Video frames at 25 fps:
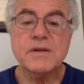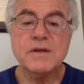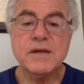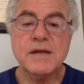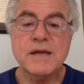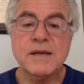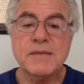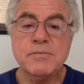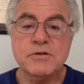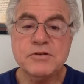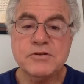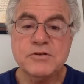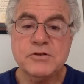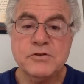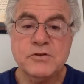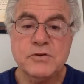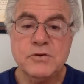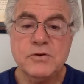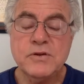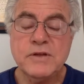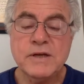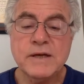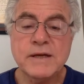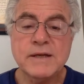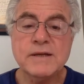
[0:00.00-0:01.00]
able to
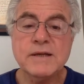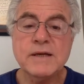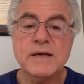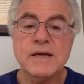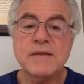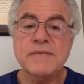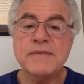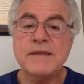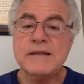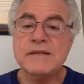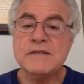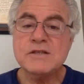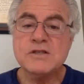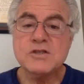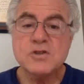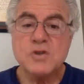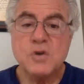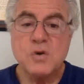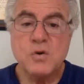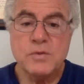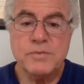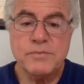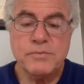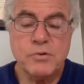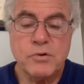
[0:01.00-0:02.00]
do that. That's
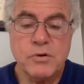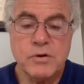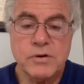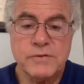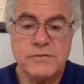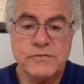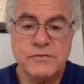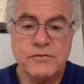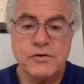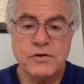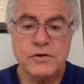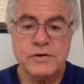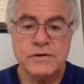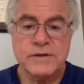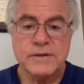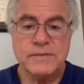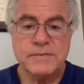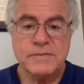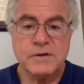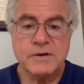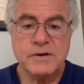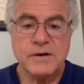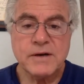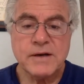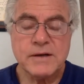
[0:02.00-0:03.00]
so important for a
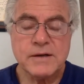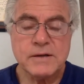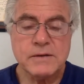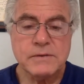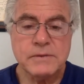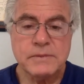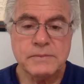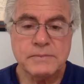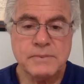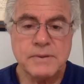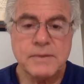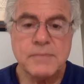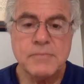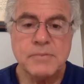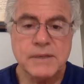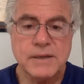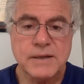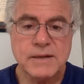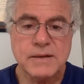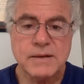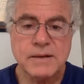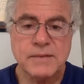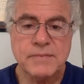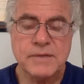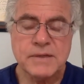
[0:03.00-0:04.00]
democratic republic.
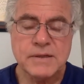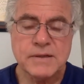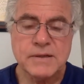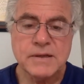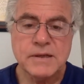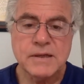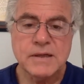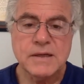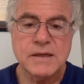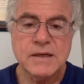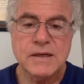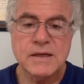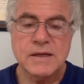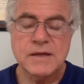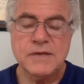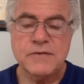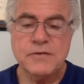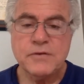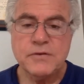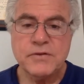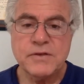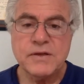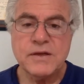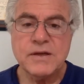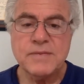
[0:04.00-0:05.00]
I mean, if
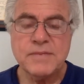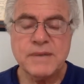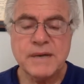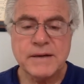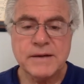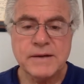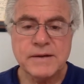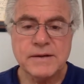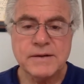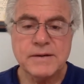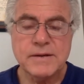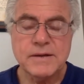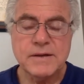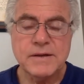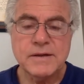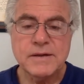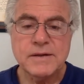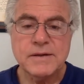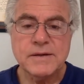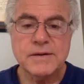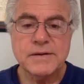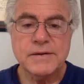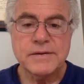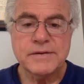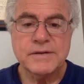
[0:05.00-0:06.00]
you think about it,
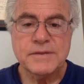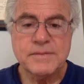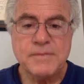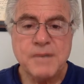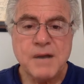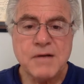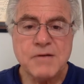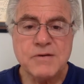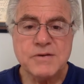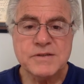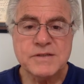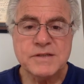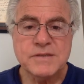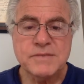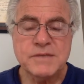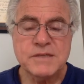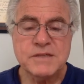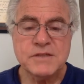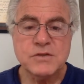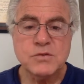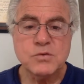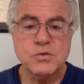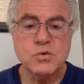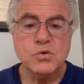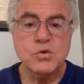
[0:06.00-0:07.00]
democracy
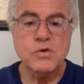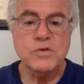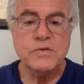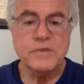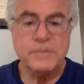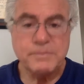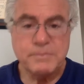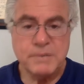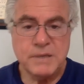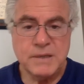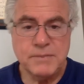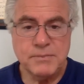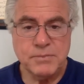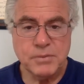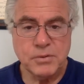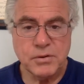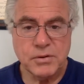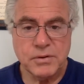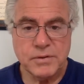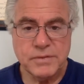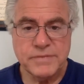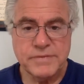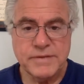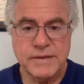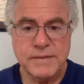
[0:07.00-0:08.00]
means the rule of the people.
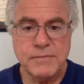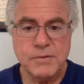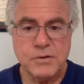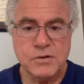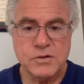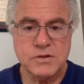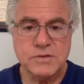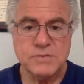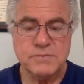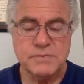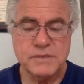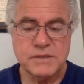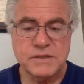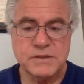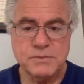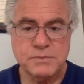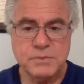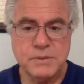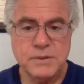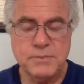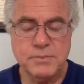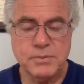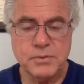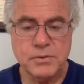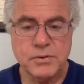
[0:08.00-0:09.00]
Demos means
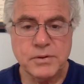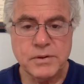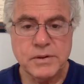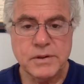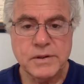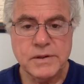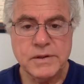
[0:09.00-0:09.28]
people.